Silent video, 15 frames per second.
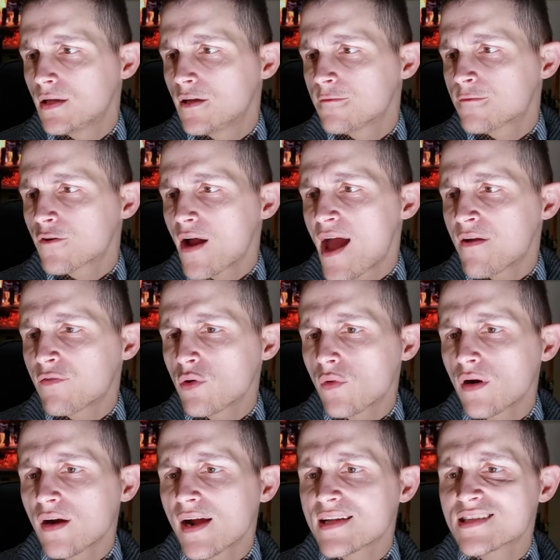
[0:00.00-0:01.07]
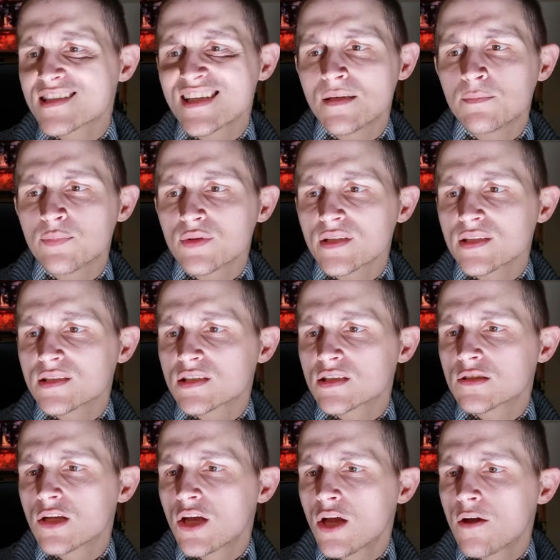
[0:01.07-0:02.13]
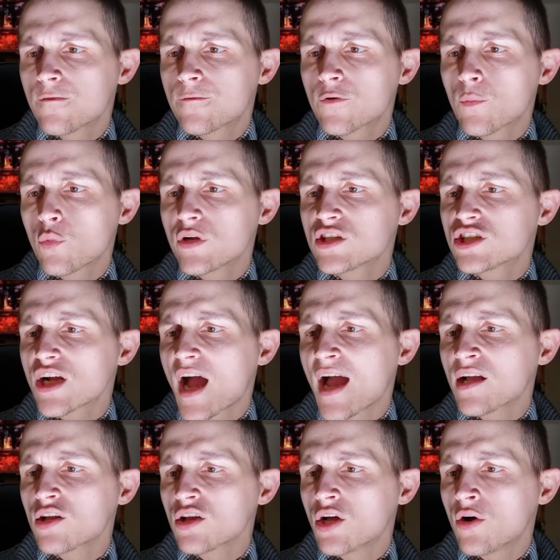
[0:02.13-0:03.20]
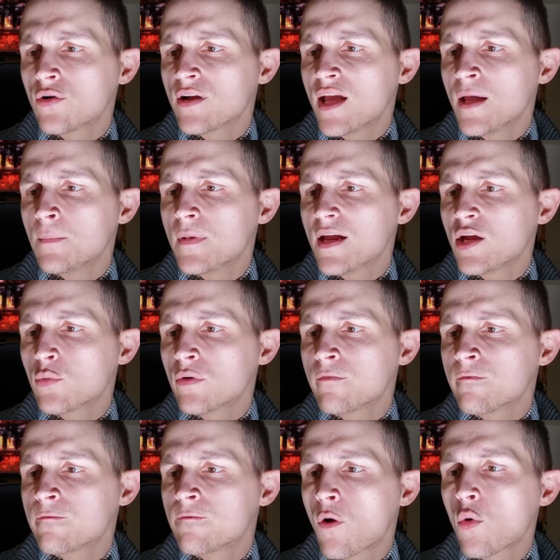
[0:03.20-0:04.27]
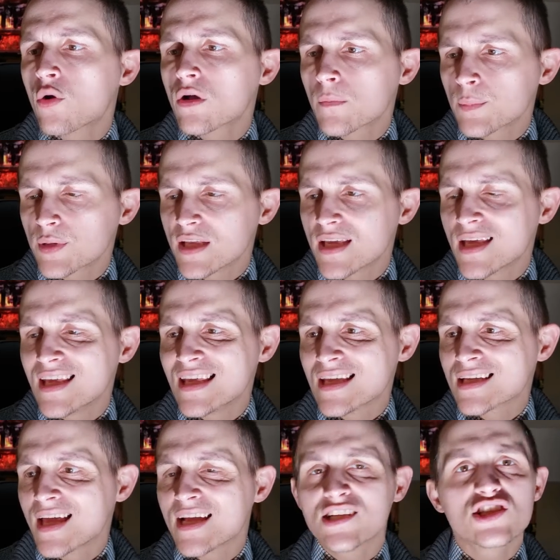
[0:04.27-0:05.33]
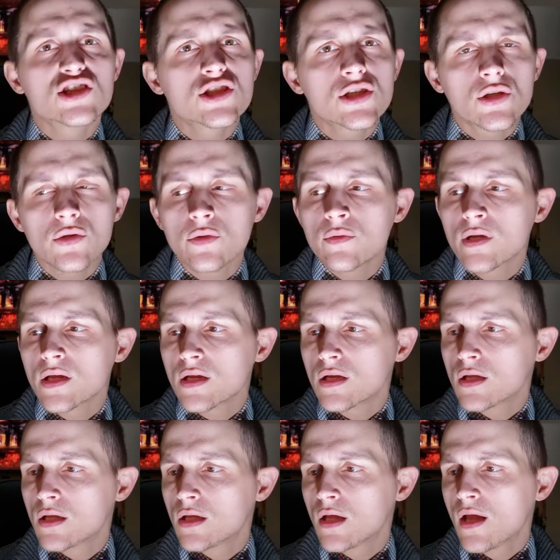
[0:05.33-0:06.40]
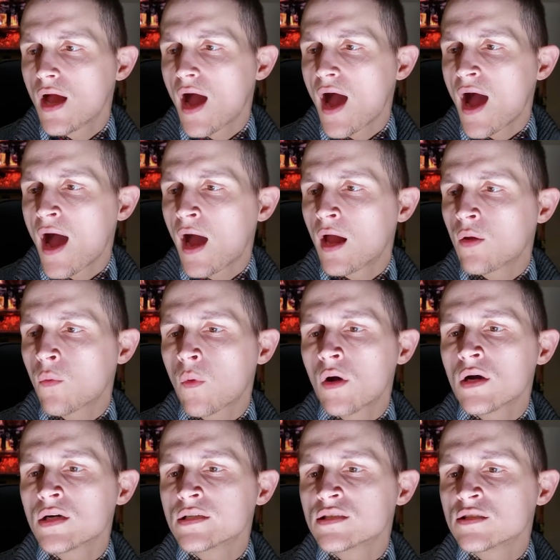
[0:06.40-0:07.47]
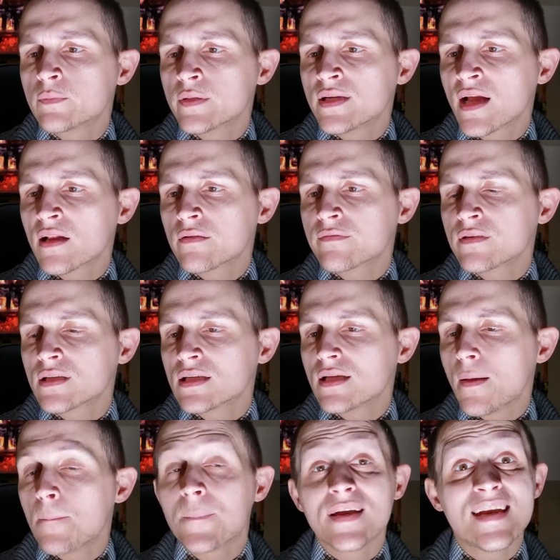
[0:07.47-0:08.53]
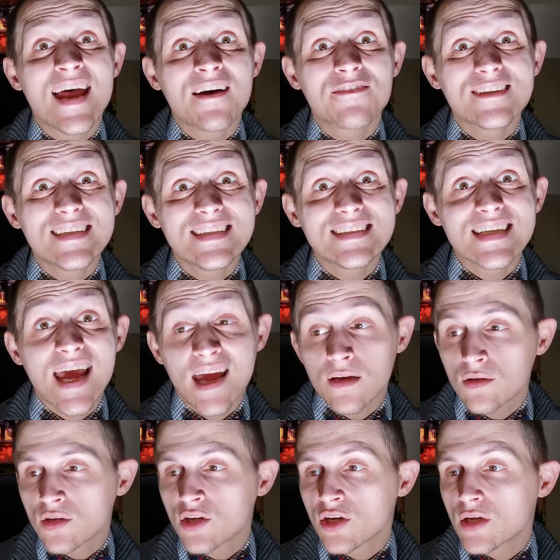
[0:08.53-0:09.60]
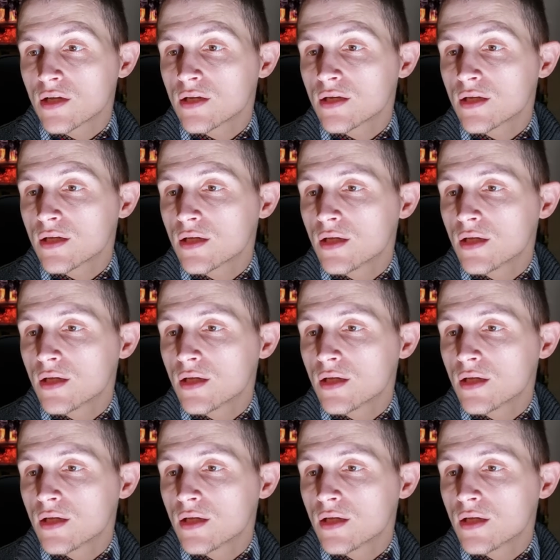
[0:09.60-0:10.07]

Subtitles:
For everywhere I see bliss, from which I alone am irrevocably excluded. I was benevolent and good.